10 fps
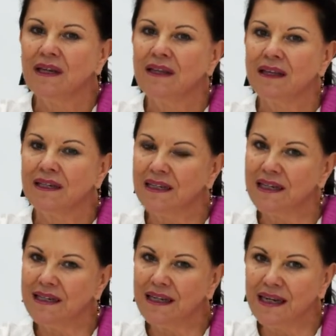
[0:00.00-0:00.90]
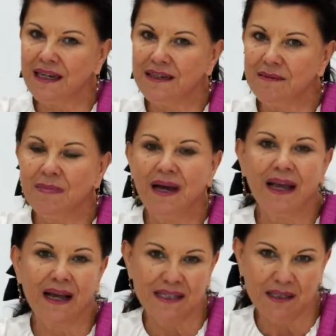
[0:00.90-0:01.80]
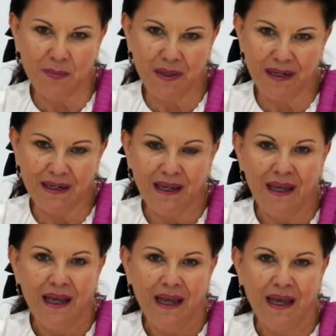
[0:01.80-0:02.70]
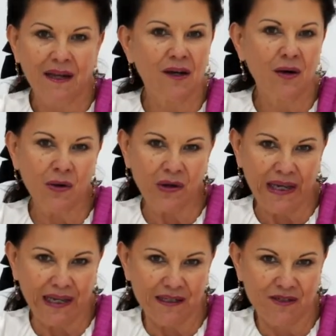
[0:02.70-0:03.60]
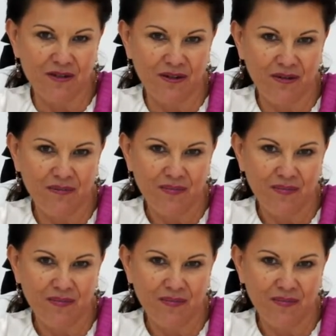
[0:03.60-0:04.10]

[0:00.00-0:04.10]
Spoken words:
that indeed my husband had a colon cancer.